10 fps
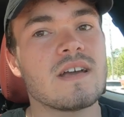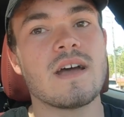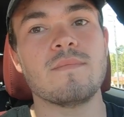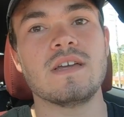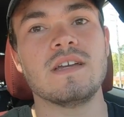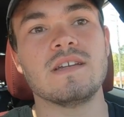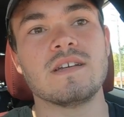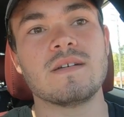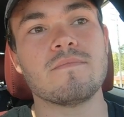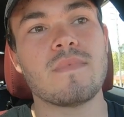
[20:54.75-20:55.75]
I mean,
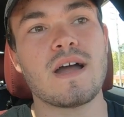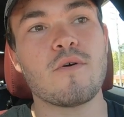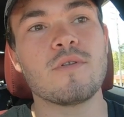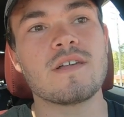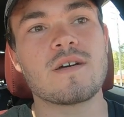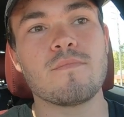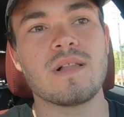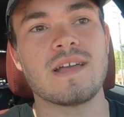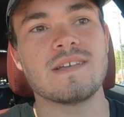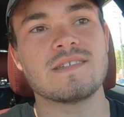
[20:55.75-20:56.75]
my only
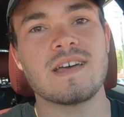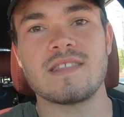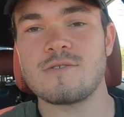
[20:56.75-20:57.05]
complaint is that